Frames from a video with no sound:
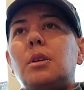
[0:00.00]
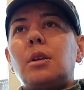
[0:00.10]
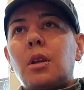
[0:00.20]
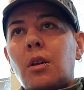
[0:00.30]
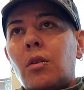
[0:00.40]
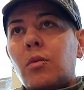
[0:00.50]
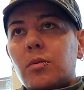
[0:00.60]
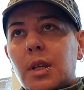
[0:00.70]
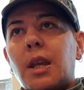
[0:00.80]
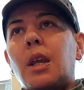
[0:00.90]
you know,
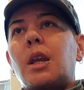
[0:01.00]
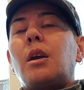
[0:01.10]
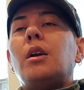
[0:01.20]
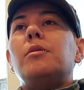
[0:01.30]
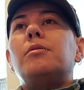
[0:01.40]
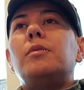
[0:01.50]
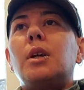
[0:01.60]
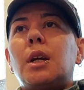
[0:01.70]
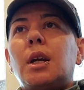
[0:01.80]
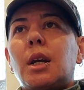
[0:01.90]
taken care of,
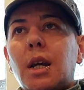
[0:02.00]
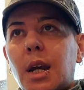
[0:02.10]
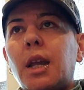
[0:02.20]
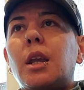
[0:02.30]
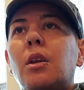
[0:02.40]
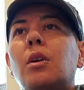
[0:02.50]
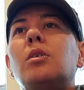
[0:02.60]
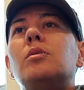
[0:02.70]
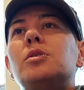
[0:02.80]
I can go